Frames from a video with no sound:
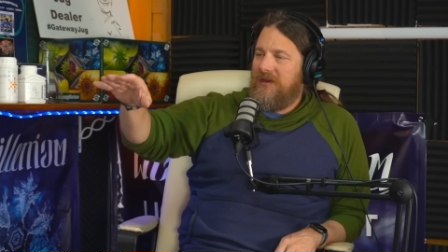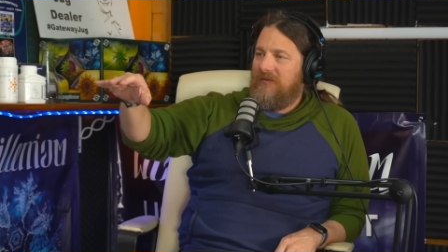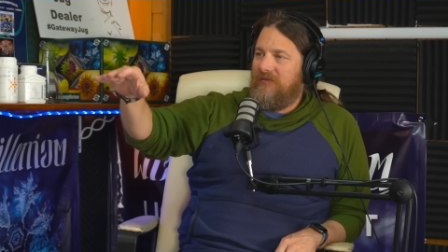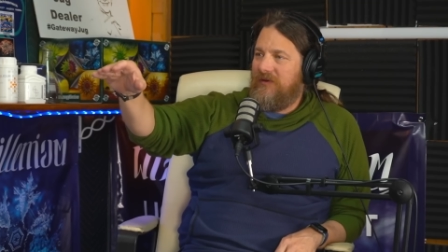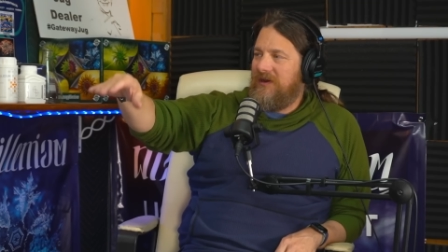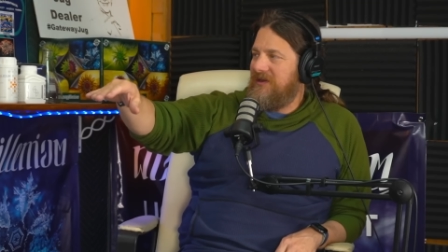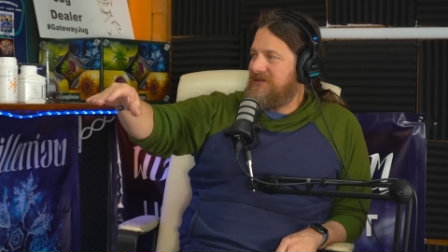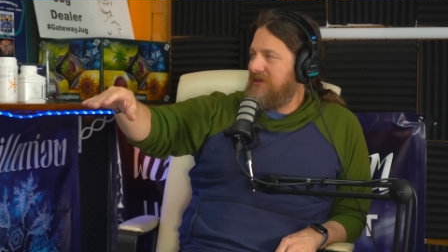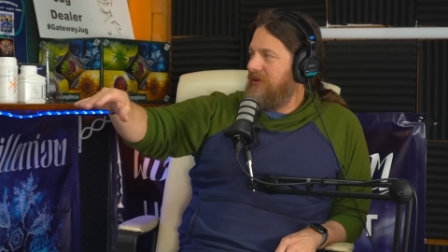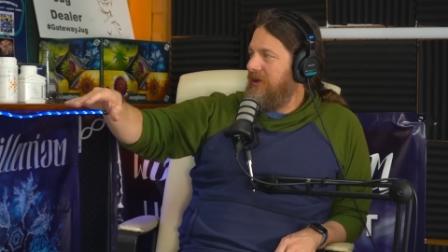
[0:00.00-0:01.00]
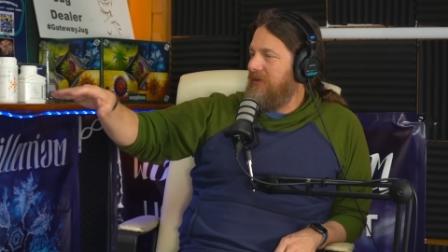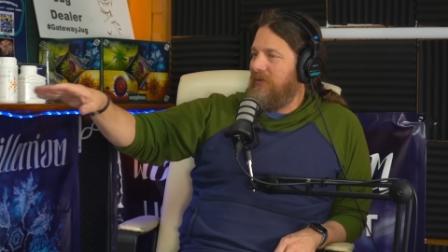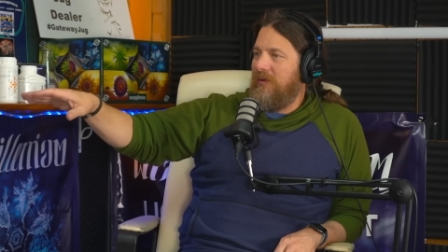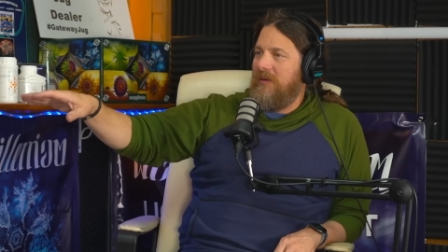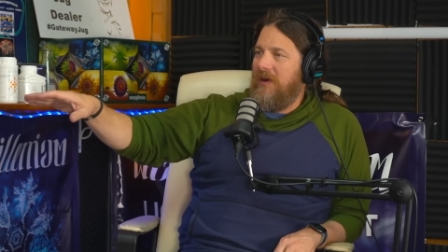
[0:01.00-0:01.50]
realistically on the
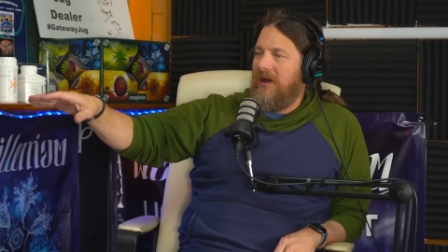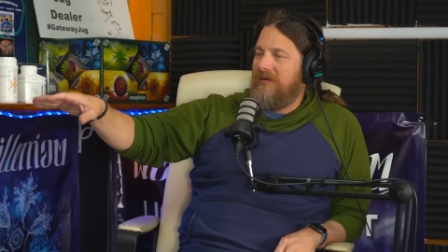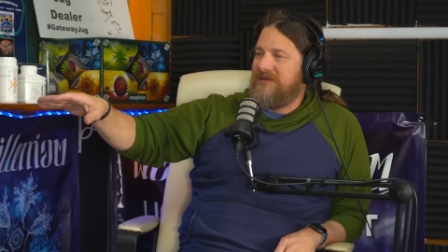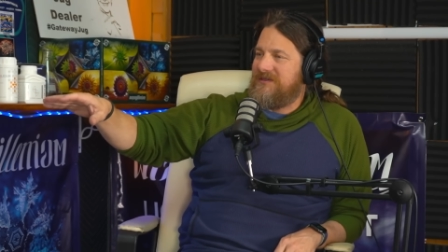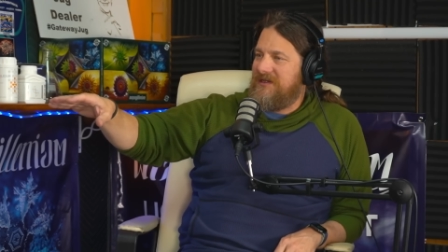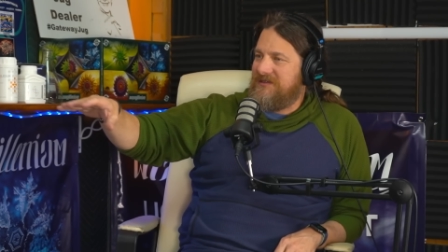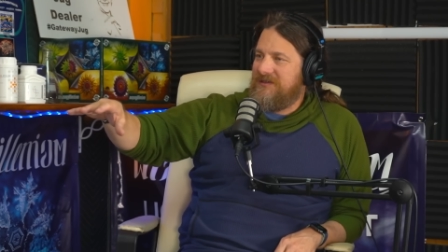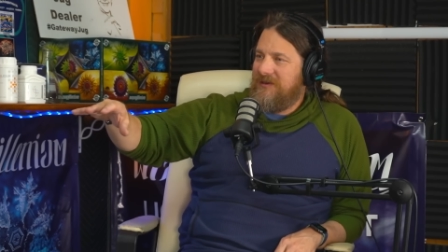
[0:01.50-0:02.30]
Ruby bottle, it says